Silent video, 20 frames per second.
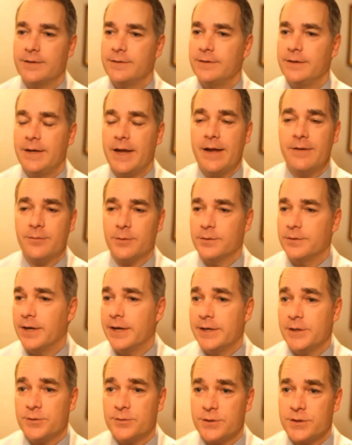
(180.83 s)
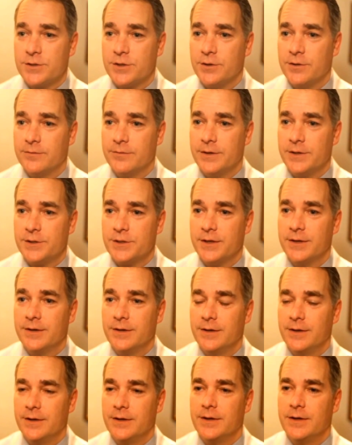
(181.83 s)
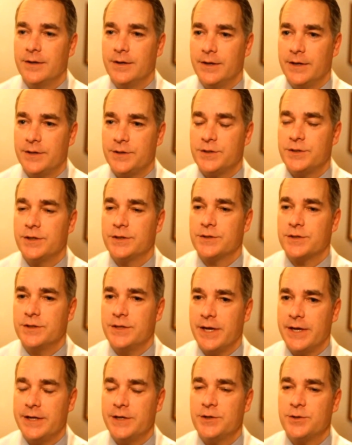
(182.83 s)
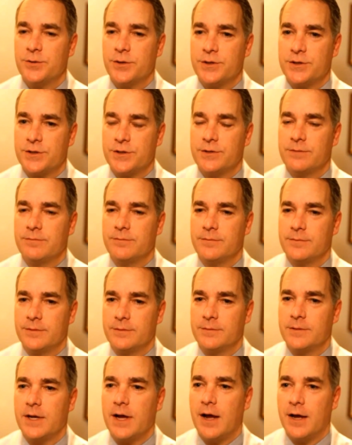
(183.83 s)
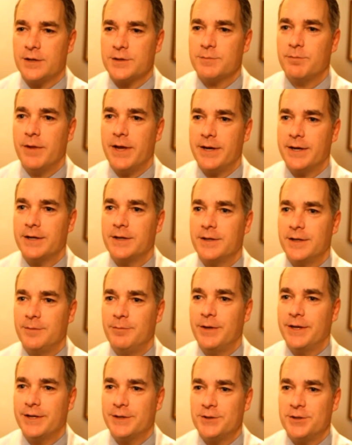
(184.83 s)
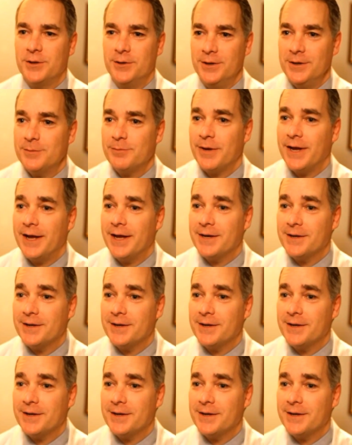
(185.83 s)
ever dangerous to your vision. It's just dangerous cosmetically because you look bad.